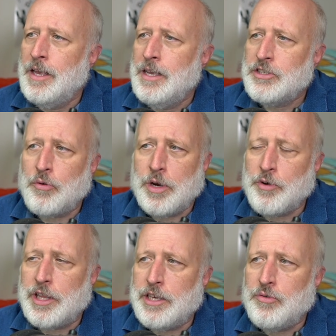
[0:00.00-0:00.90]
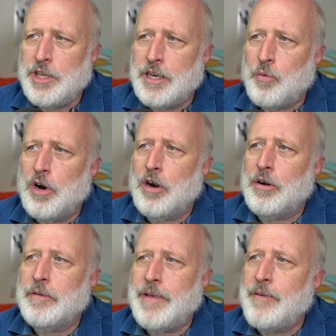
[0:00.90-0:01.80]
So we really do need a
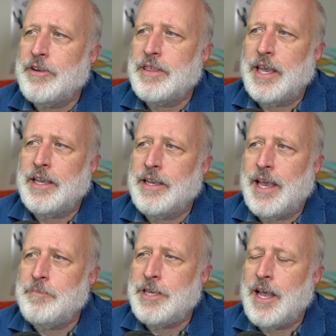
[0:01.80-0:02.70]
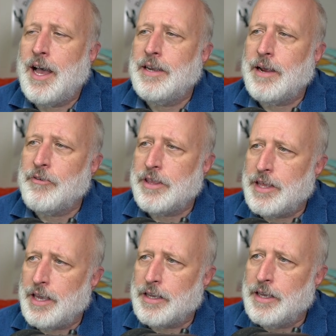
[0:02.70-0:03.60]
word. Everything and beyond
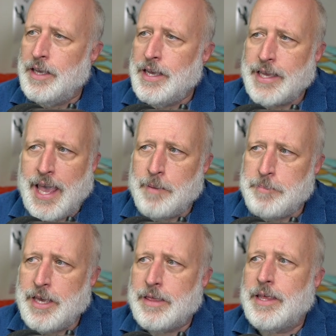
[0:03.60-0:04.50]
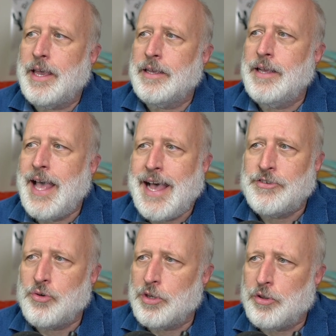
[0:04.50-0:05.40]
everything. Can't be a thing,
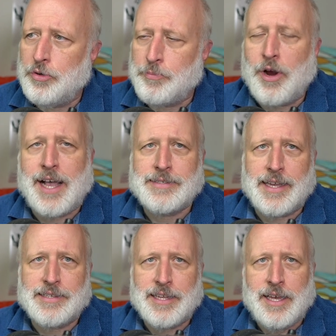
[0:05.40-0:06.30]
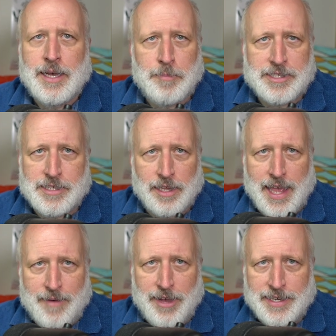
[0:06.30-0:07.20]
has to include process, but still
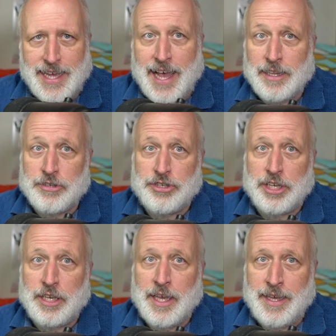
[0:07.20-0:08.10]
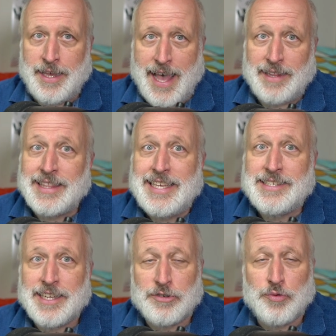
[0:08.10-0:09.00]
have ontology, at
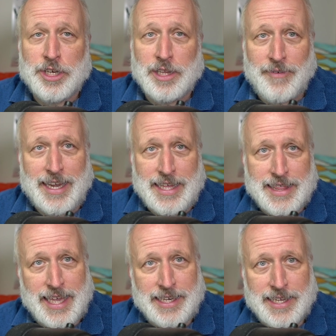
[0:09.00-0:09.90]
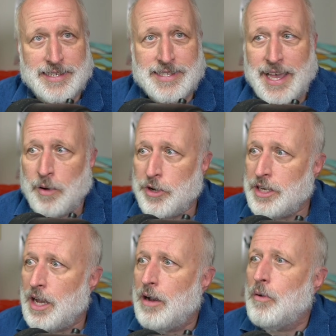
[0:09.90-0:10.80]
least as real of any thingness that we
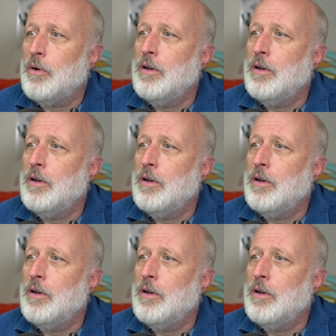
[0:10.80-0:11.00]
know.